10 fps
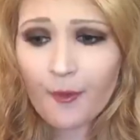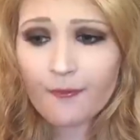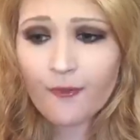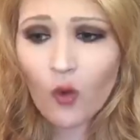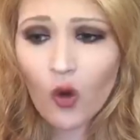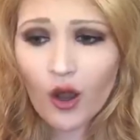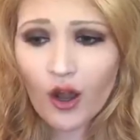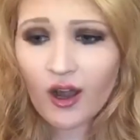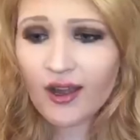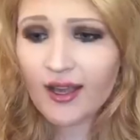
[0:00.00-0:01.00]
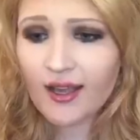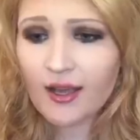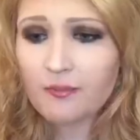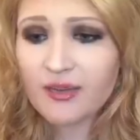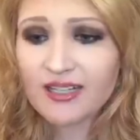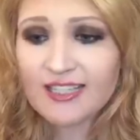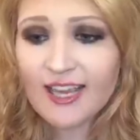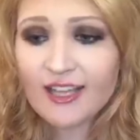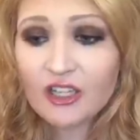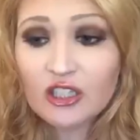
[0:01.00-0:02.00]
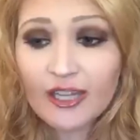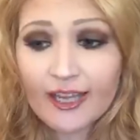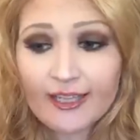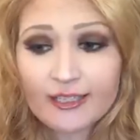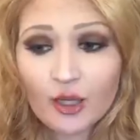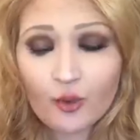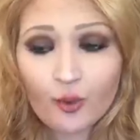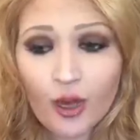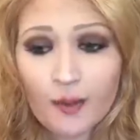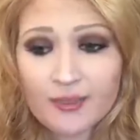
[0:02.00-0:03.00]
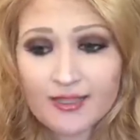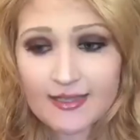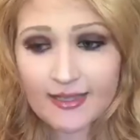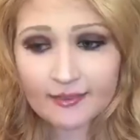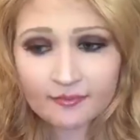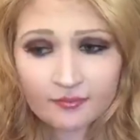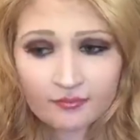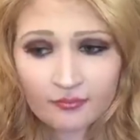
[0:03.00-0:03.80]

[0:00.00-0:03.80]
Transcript: for McDaniel and Robinson